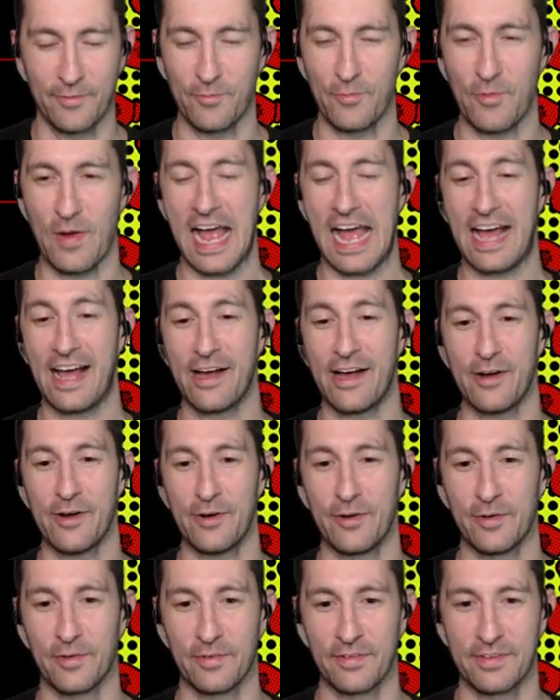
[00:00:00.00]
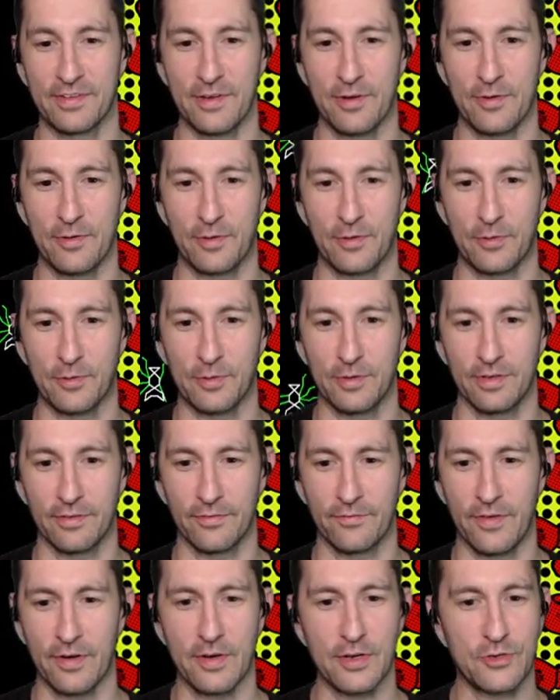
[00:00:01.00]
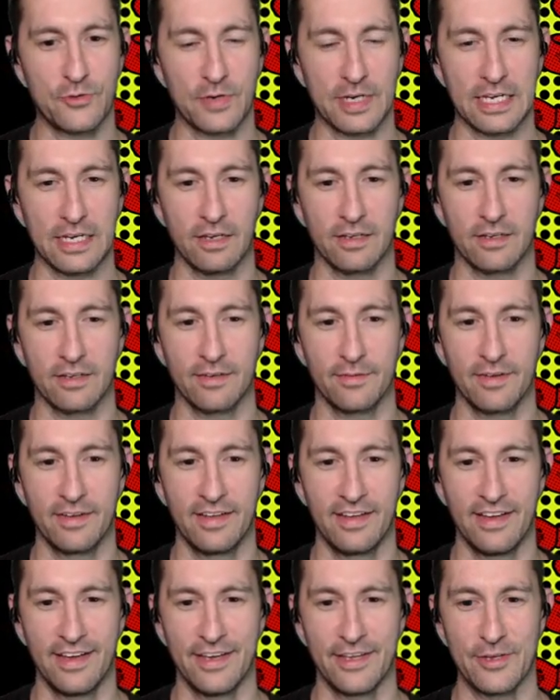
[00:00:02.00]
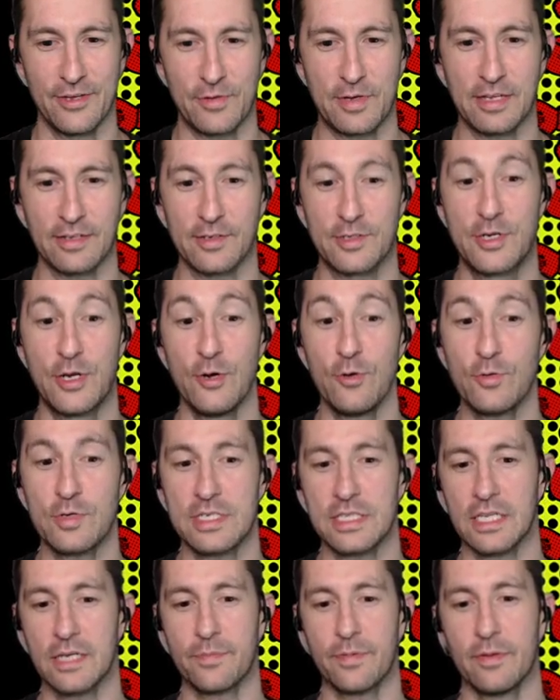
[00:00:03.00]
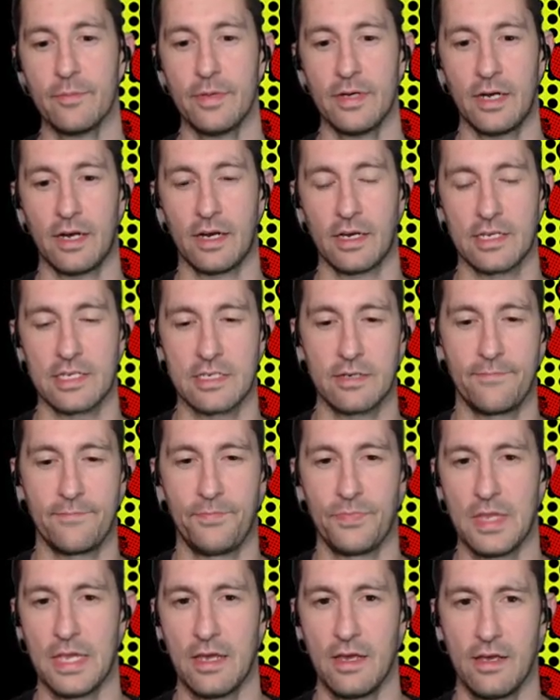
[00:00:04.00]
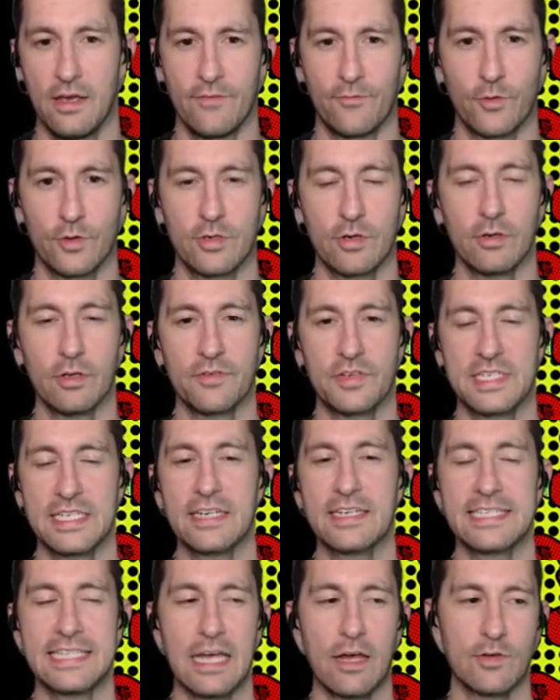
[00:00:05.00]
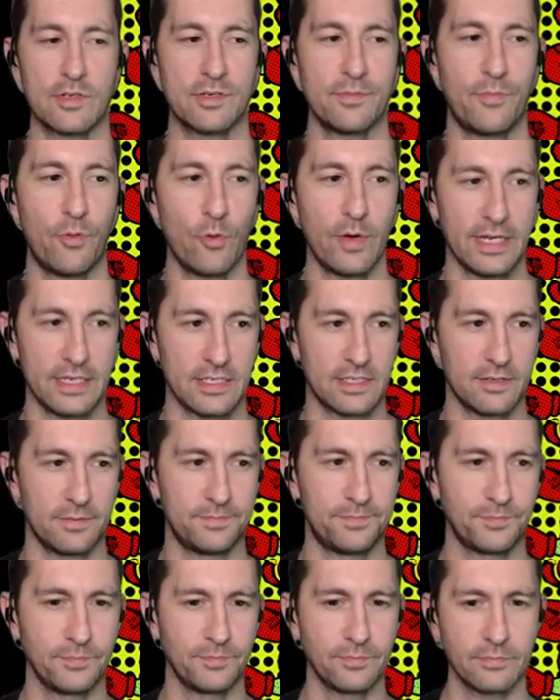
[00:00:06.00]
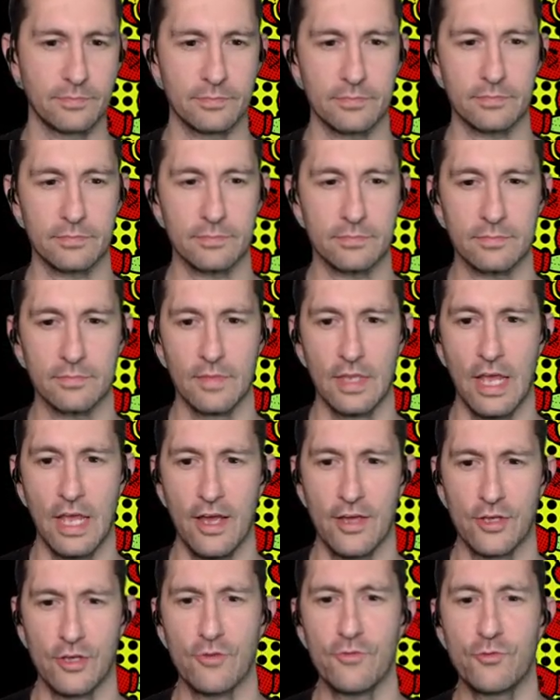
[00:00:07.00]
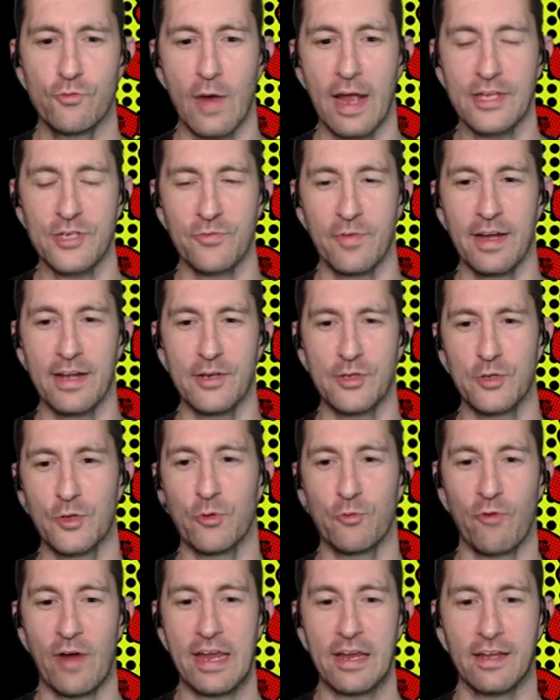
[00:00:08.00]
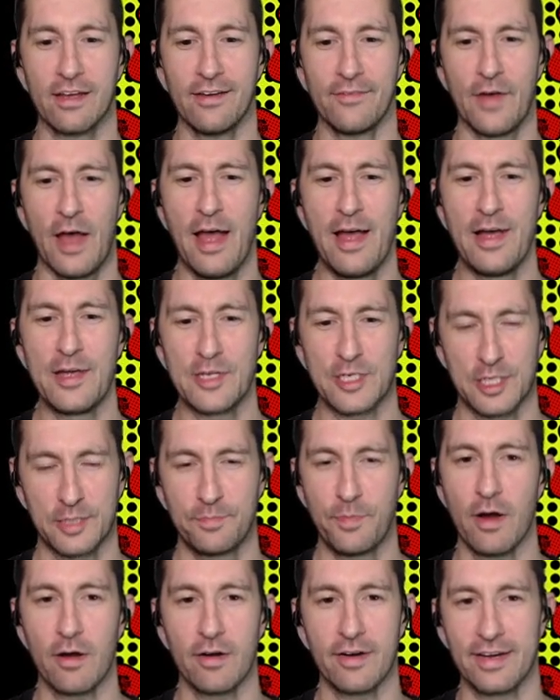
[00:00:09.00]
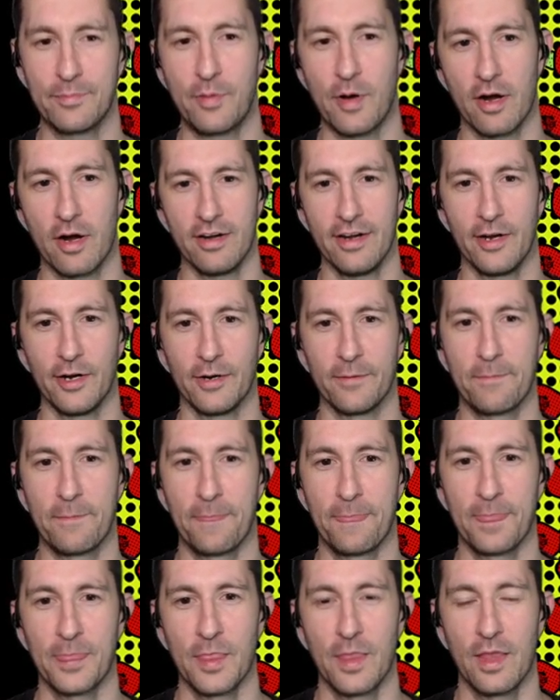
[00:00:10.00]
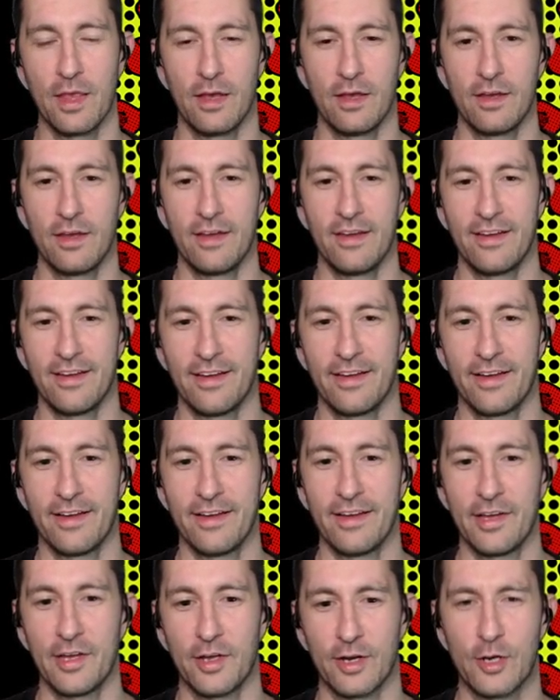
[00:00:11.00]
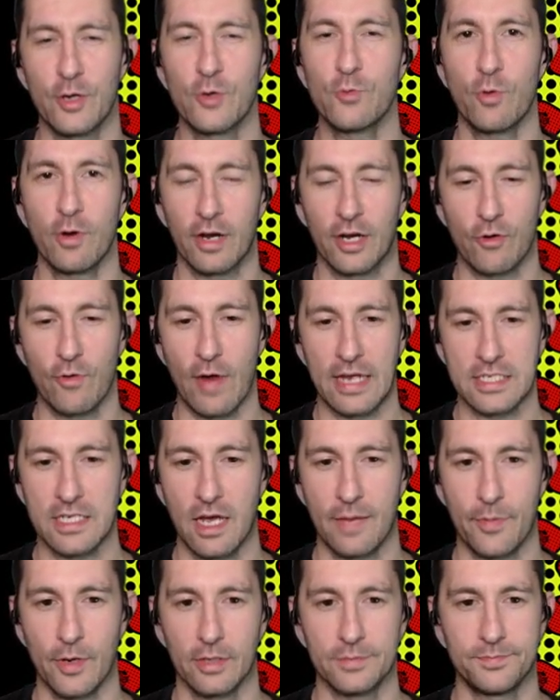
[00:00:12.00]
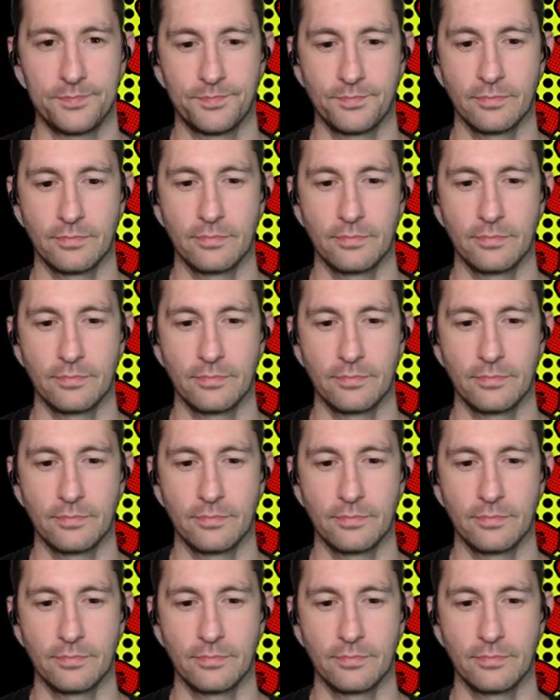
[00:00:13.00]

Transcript: Wow, so cool. Very tricky. You killed 2 sleeping bugs for a total of 6,000 points. You've graduated to the rank of sparring partner. Good work, Grasshopper.